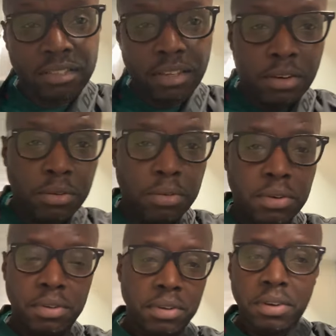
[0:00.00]
So
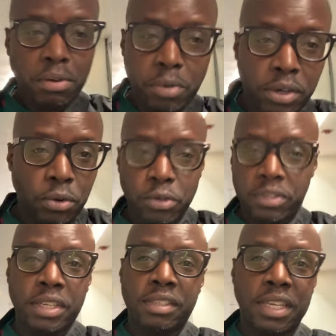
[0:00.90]
we're not all
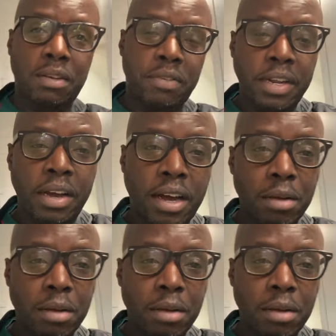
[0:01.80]
sitting together now.